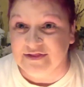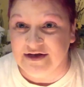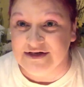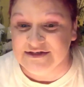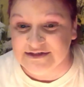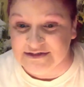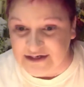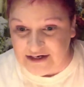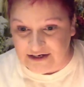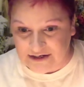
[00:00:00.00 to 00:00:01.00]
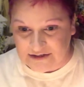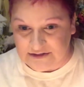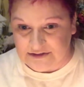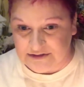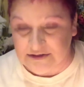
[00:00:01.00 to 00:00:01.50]
this
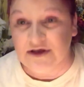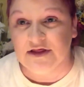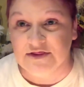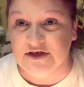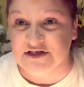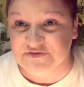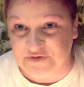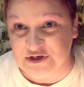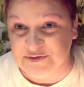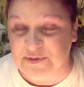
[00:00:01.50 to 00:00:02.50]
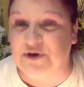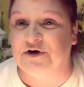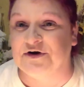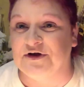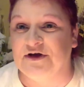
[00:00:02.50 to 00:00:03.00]
is this first
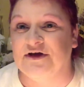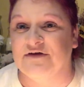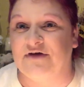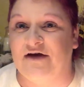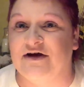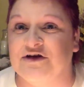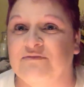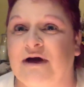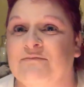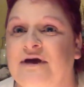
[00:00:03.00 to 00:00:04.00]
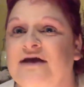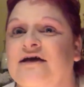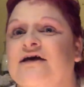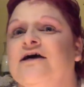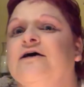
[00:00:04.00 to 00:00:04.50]
part of how I do my
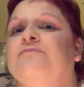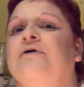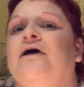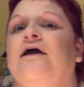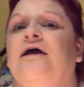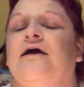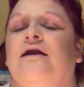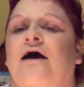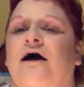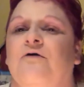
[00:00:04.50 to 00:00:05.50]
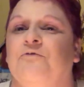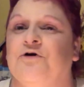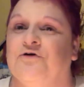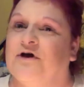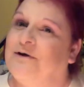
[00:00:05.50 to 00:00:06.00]
makeup, and I
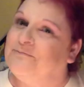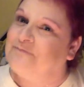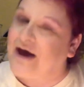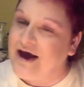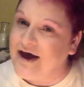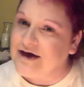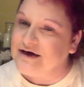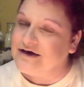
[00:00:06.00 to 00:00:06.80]
will come back